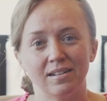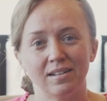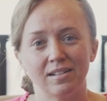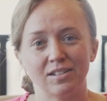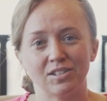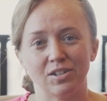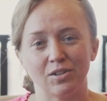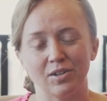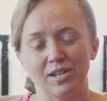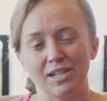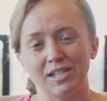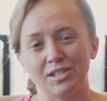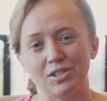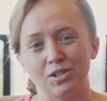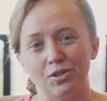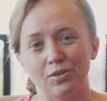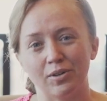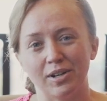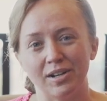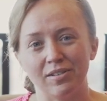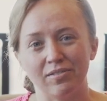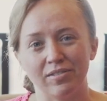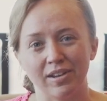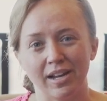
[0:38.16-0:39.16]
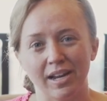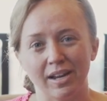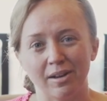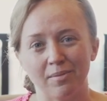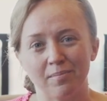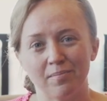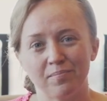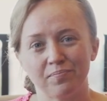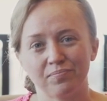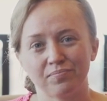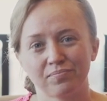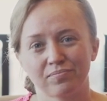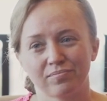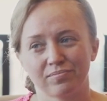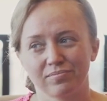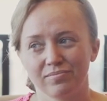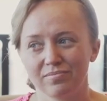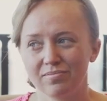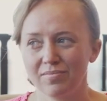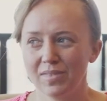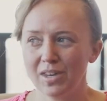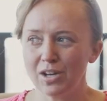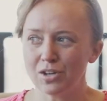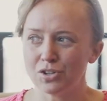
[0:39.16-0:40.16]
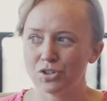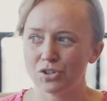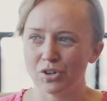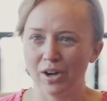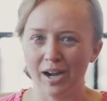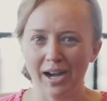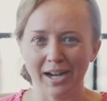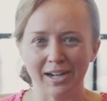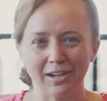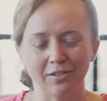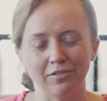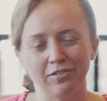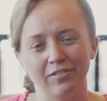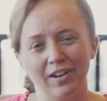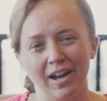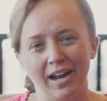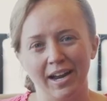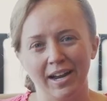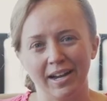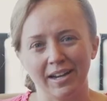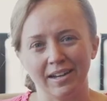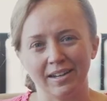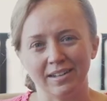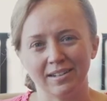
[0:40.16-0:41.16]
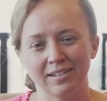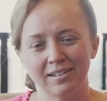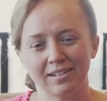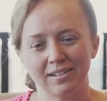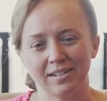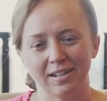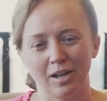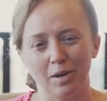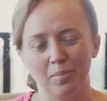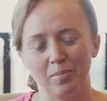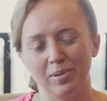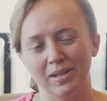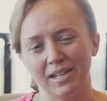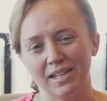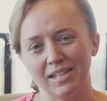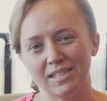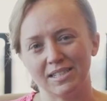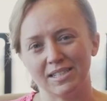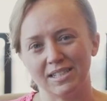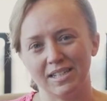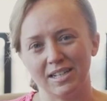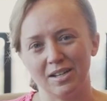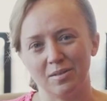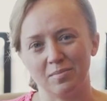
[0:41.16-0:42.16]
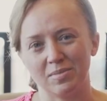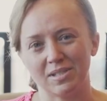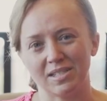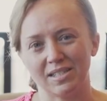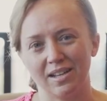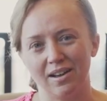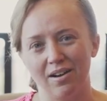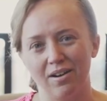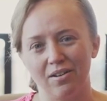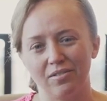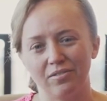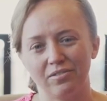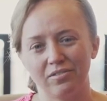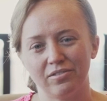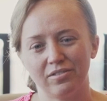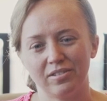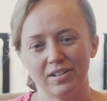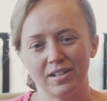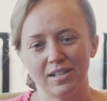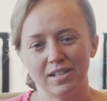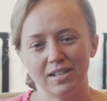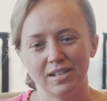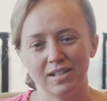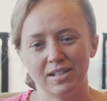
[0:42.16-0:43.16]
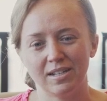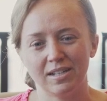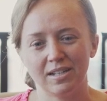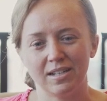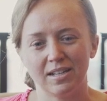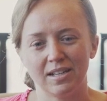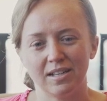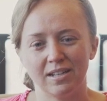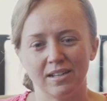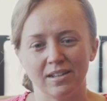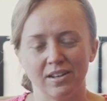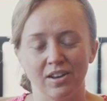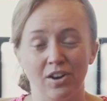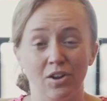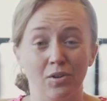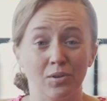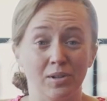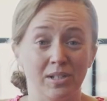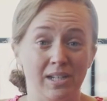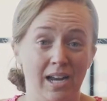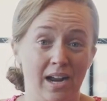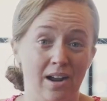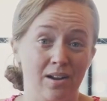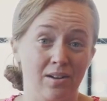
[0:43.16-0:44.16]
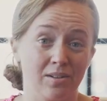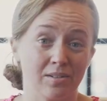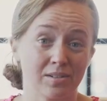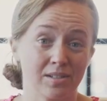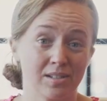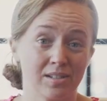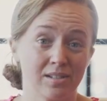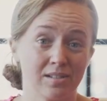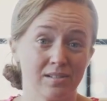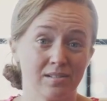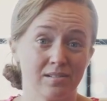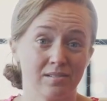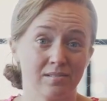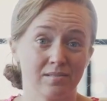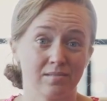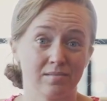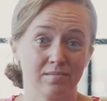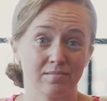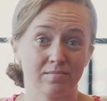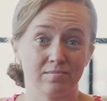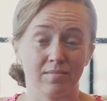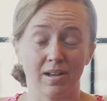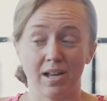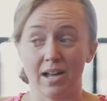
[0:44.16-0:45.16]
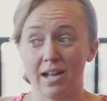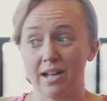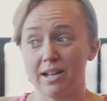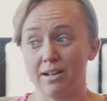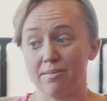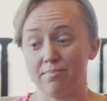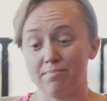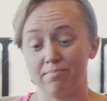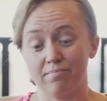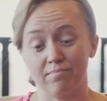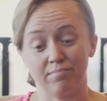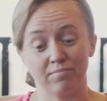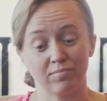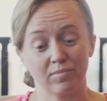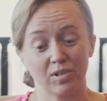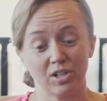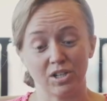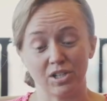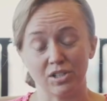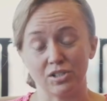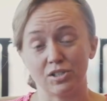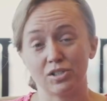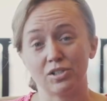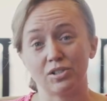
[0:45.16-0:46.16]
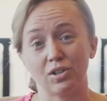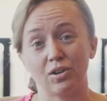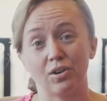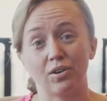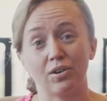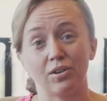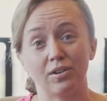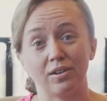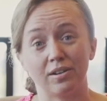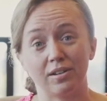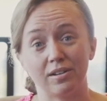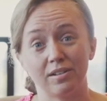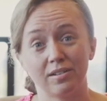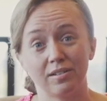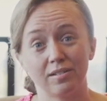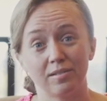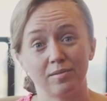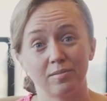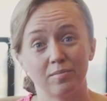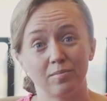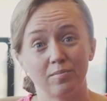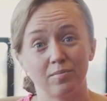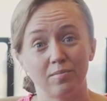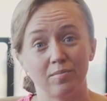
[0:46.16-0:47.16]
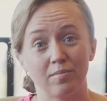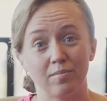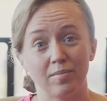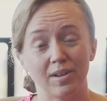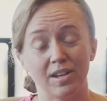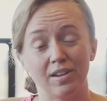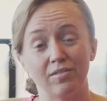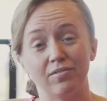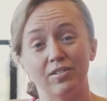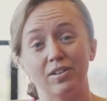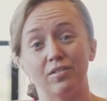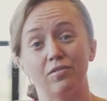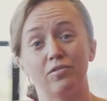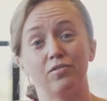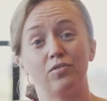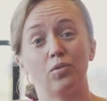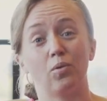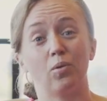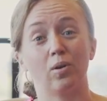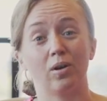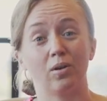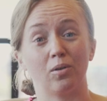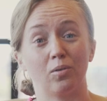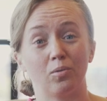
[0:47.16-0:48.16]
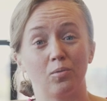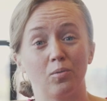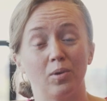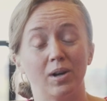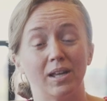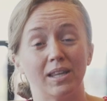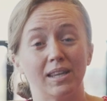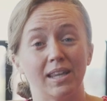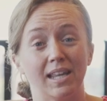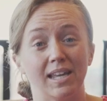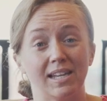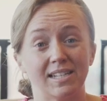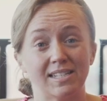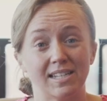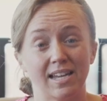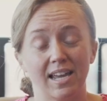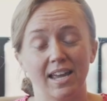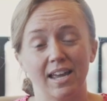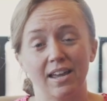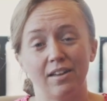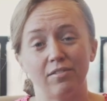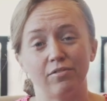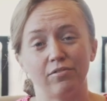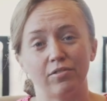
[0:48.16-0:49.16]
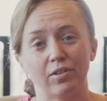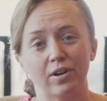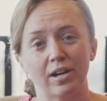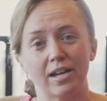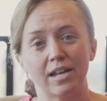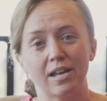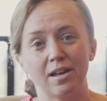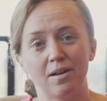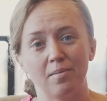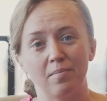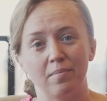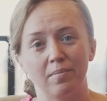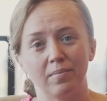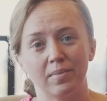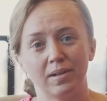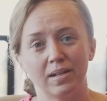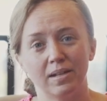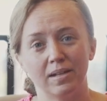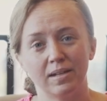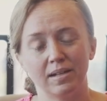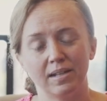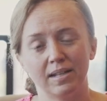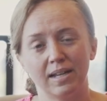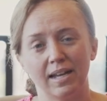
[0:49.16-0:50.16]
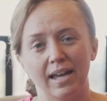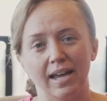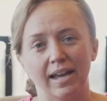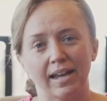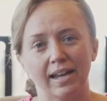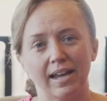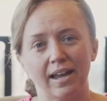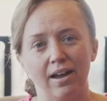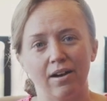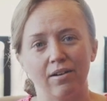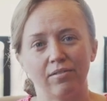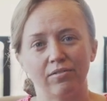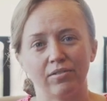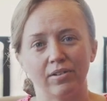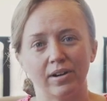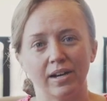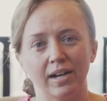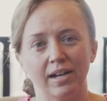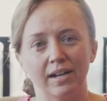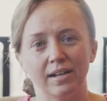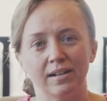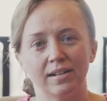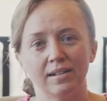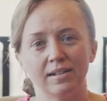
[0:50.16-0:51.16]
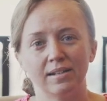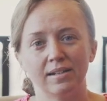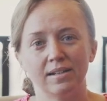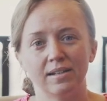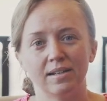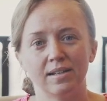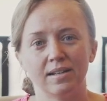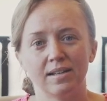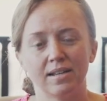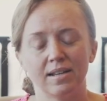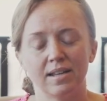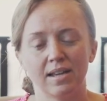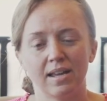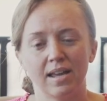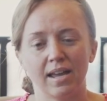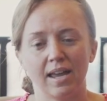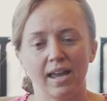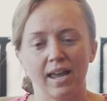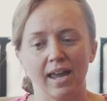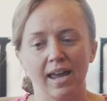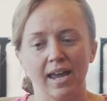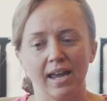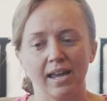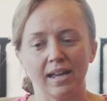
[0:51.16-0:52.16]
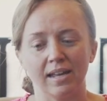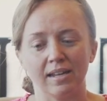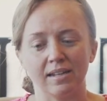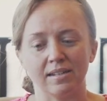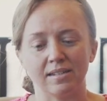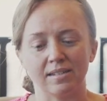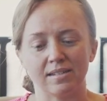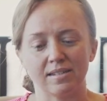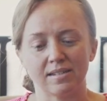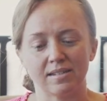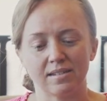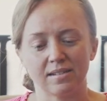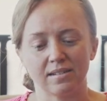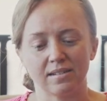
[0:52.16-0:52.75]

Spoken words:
So he's grieving, trying to find a place to himself, no doubt concerned even for what lays ahead for him at Calvary. And